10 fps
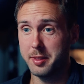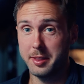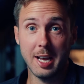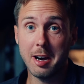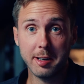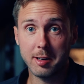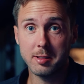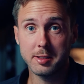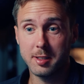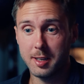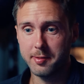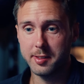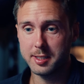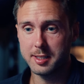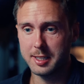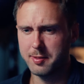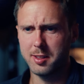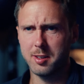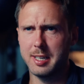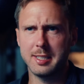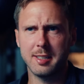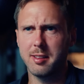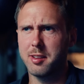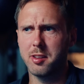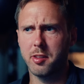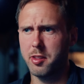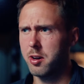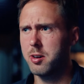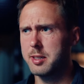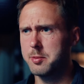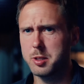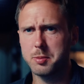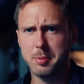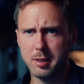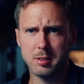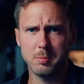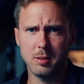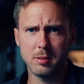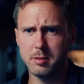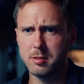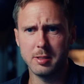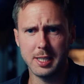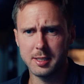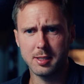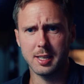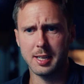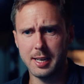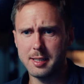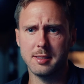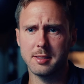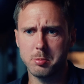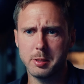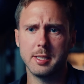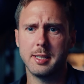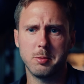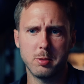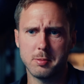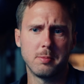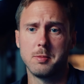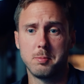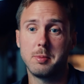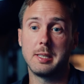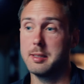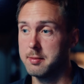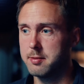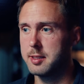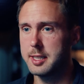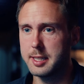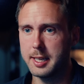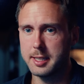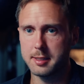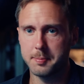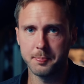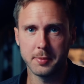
now I also love this, even though I didn't thought it was possible to do anything else with it that would be really nice.